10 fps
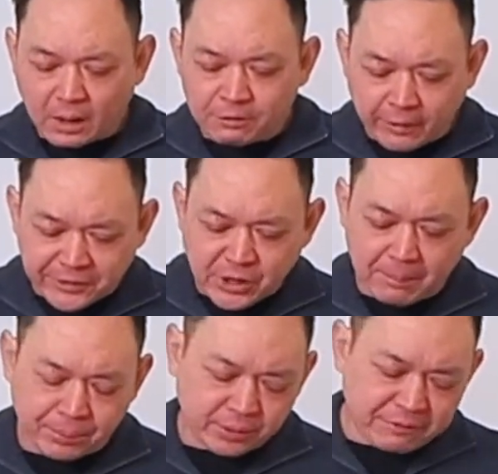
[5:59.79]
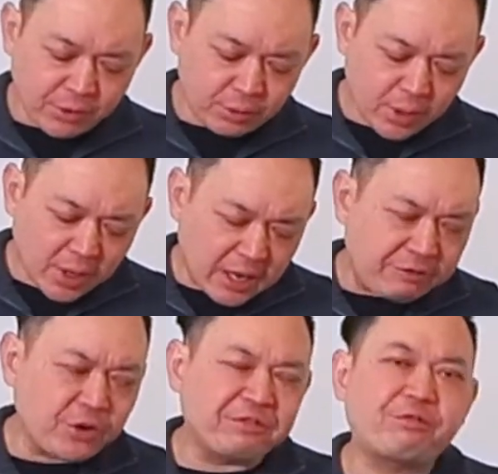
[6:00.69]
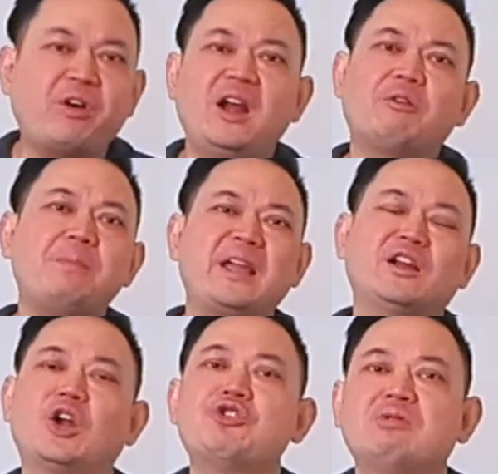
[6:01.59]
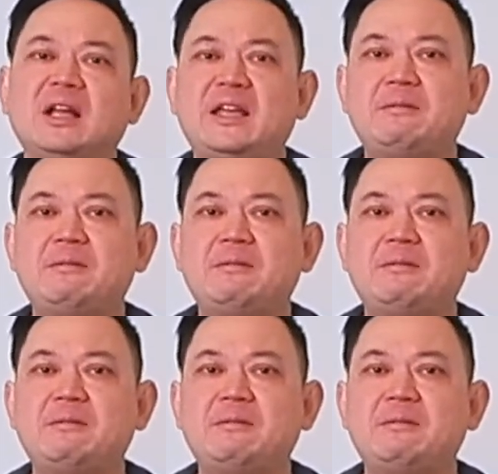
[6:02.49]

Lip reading: For example, if you're afraid of being lonely